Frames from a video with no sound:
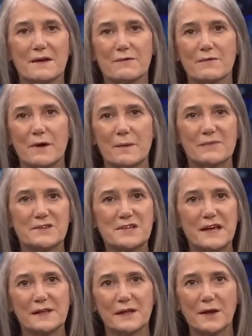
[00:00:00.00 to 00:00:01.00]
from the
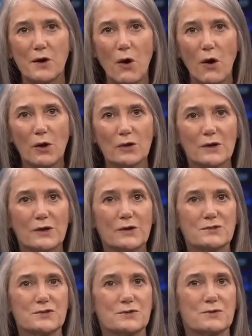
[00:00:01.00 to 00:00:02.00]
Daily Caller
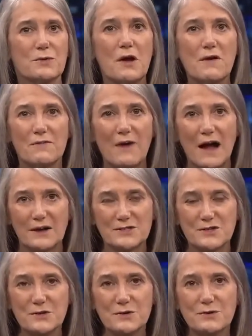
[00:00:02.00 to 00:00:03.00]
to Fox
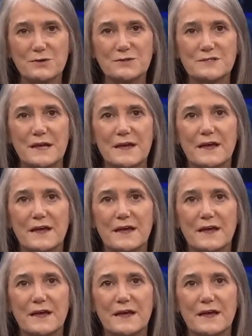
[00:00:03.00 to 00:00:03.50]
News.